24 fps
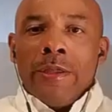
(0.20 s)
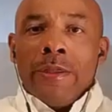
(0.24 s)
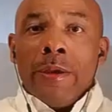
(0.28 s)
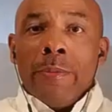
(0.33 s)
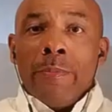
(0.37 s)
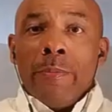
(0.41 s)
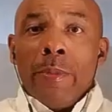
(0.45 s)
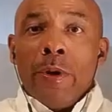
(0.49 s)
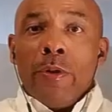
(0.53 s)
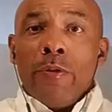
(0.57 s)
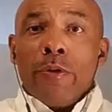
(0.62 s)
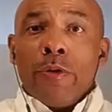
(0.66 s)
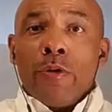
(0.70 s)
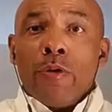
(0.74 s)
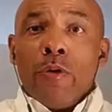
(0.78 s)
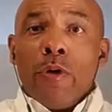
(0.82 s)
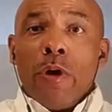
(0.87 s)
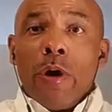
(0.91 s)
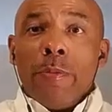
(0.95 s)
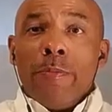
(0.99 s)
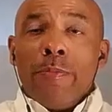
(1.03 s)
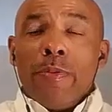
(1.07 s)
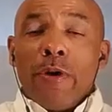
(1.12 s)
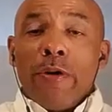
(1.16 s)
The Miracle
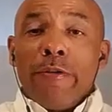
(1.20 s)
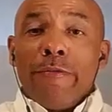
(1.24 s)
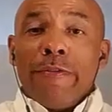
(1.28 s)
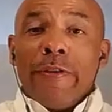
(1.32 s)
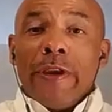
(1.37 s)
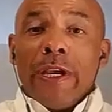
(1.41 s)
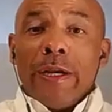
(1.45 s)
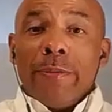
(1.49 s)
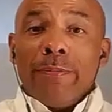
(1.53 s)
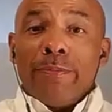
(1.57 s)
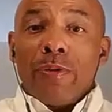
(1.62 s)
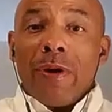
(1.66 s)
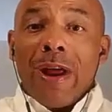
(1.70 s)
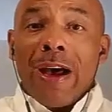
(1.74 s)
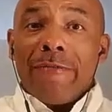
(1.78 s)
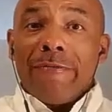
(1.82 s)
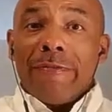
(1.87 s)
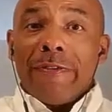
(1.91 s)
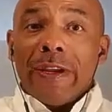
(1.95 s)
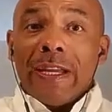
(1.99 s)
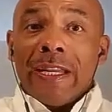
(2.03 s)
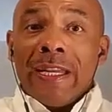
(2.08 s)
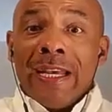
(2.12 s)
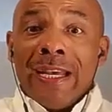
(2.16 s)
of Birthing a
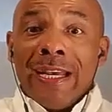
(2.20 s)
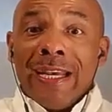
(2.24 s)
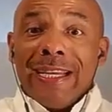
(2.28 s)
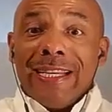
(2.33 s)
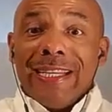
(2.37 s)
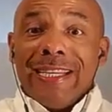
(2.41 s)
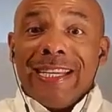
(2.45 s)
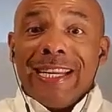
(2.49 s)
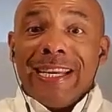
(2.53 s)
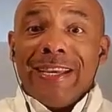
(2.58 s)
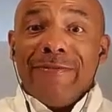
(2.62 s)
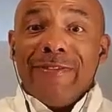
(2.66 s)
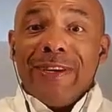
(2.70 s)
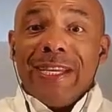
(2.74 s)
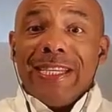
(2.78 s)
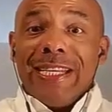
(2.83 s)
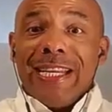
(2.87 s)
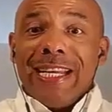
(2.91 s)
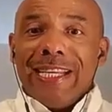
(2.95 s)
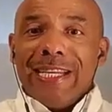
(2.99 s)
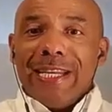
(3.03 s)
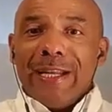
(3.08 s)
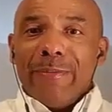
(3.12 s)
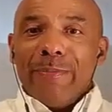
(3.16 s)
Prophet,
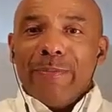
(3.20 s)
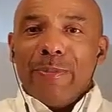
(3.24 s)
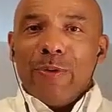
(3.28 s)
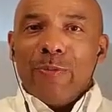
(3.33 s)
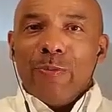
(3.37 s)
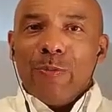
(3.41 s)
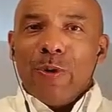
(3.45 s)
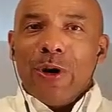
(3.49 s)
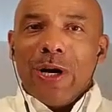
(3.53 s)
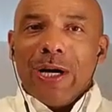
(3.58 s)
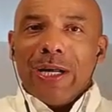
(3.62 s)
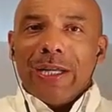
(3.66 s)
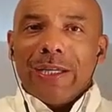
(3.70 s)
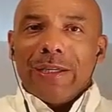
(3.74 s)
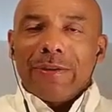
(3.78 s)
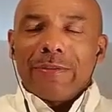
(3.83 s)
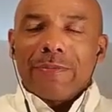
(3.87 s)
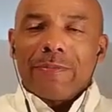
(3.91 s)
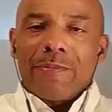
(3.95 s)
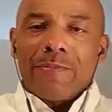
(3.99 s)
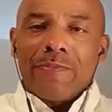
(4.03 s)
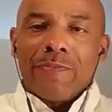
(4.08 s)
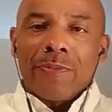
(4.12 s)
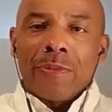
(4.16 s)
DVD number 1.
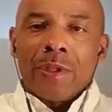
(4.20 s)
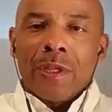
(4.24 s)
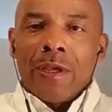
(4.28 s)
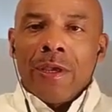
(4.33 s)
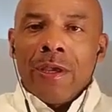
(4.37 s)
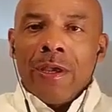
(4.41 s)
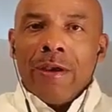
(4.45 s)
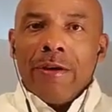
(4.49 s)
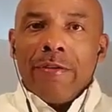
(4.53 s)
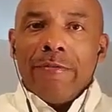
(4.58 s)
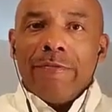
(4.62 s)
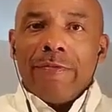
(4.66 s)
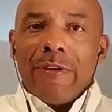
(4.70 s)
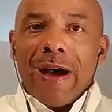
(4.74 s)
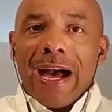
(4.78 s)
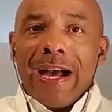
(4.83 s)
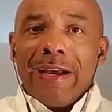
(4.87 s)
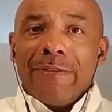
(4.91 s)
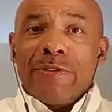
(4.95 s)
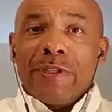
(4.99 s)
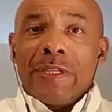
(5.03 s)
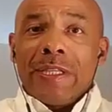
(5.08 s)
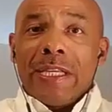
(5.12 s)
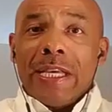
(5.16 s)

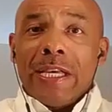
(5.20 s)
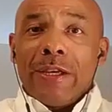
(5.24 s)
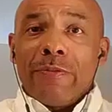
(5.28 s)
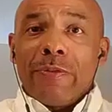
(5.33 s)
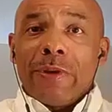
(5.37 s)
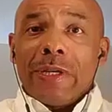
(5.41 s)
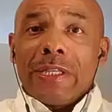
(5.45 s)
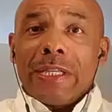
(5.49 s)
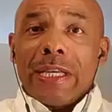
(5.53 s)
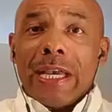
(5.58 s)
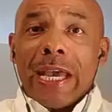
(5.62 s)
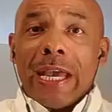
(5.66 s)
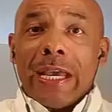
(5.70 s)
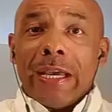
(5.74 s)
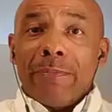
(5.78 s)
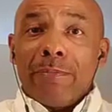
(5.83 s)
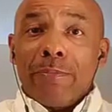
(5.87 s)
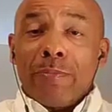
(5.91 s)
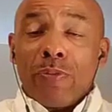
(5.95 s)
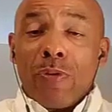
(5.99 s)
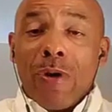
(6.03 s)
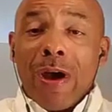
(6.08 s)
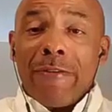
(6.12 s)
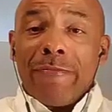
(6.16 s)
5 Secrets in
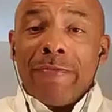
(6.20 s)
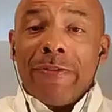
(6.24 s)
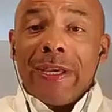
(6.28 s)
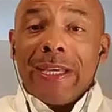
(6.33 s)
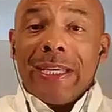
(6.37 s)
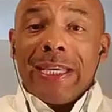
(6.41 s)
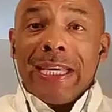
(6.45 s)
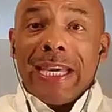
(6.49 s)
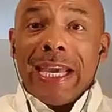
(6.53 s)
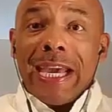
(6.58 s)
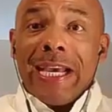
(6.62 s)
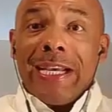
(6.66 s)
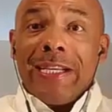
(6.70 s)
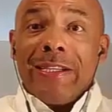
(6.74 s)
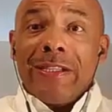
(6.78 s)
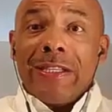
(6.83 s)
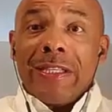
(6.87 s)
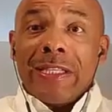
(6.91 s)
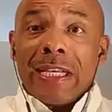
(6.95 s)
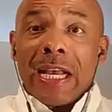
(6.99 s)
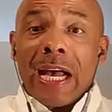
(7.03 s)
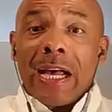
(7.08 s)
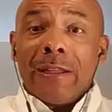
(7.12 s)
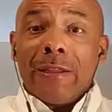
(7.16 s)
Prophet King
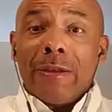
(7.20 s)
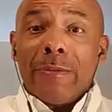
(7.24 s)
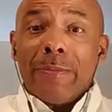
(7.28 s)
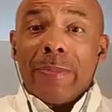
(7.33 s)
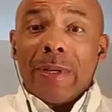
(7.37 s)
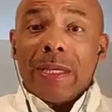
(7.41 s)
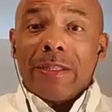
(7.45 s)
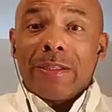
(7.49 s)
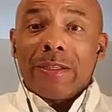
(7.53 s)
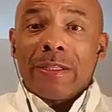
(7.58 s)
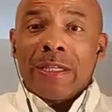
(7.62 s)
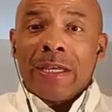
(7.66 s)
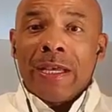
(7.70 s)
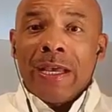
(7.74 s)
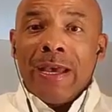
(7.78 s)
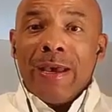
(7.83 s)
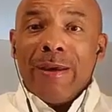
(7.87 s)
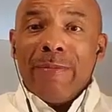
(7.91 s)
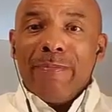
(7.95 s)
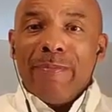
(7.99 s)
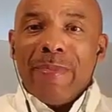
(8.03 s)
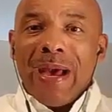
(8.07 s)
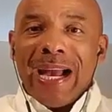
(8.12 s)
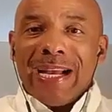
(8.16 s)
Solomon's
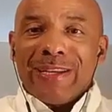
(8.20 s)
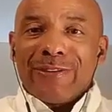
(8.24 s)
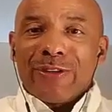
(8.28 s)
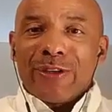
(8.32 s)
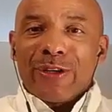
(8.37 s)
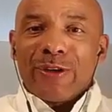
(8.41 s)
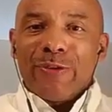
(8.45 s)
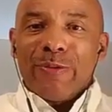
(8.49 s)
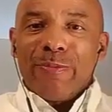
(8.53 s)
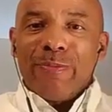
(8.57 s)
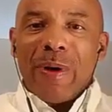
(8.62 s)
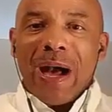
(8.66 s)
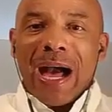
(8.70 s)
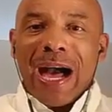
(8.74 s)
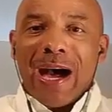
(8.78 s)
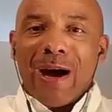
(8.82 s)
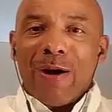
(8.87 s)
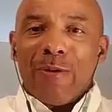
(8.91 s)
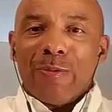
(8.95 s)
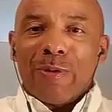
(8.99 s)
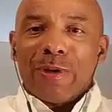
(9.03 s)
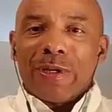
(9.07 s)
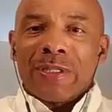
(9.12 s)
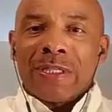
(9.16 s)
Magical
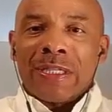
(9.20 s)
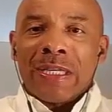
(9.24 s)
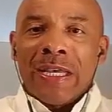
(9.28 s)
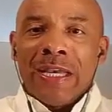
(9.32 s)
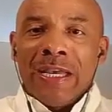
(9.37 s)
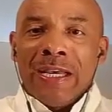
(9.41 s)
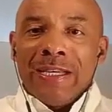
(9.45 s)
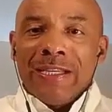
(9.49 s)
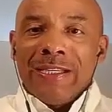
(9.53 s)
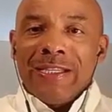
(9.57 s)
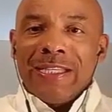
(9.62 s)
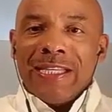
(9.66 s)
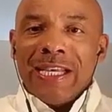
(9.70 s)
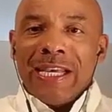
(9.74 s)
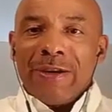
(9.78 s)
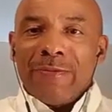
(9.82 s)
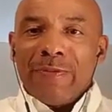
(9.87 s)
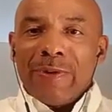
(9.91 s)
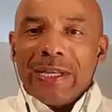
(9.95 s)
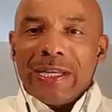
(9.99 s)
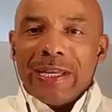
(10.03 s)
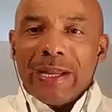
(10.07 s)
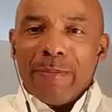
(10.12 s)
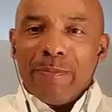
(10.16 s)
Powers.
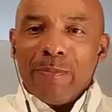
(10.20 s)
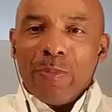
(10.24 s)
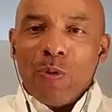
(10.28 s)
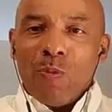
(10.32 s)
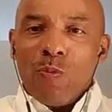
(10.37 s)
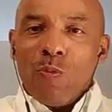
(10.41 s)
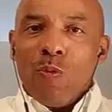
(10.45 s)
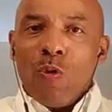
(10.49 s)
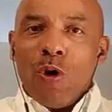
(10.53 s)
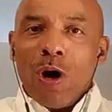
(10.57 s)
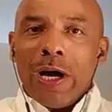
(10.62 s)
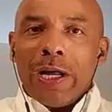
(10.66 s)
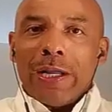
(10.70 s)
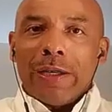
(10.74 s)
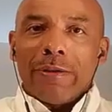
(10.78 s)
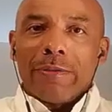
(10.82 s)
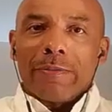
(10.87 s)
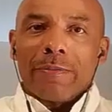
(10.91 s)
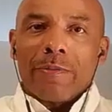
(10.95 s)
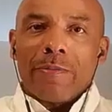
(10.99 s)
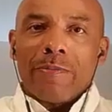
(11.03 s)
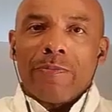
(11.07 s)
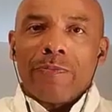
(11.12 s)
Secret number 1.